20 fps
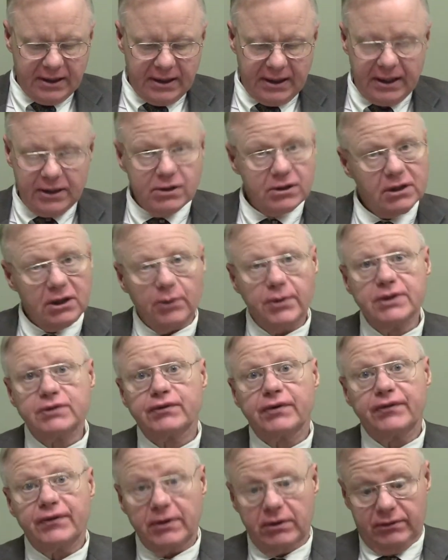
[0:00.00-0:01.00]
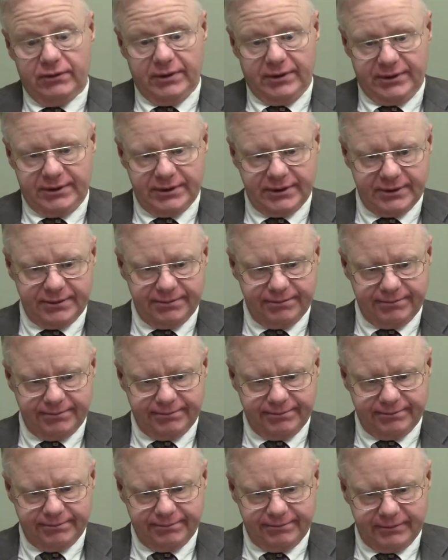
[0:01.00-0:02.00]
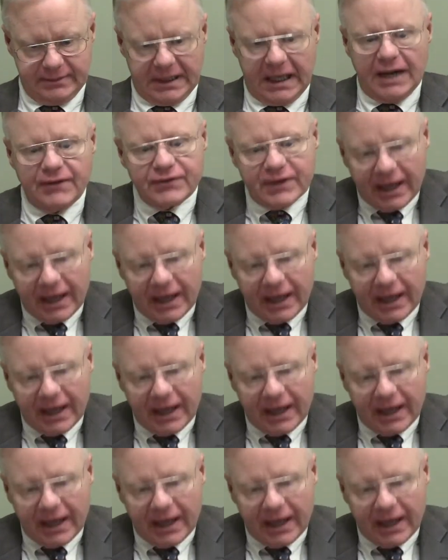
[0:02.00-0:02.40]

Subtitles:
And you can always review this. I've